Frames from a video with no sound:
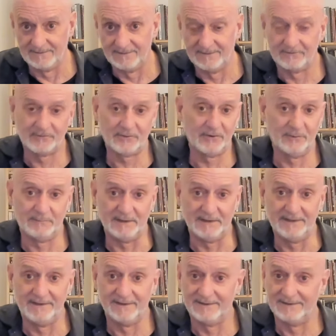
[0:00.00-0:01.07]
it's going to
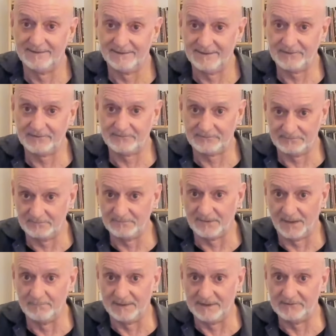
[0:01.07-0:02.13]
be
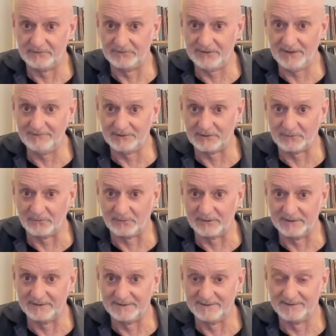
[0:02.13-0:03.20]
a major 7th
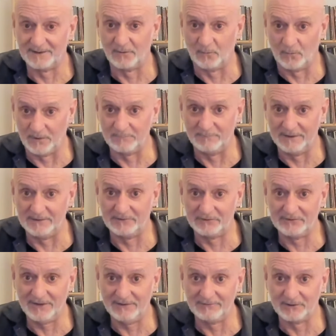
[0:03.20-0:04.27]
chord, a 1 major
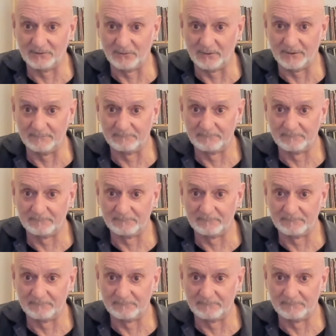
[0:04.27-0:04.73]
7 chord.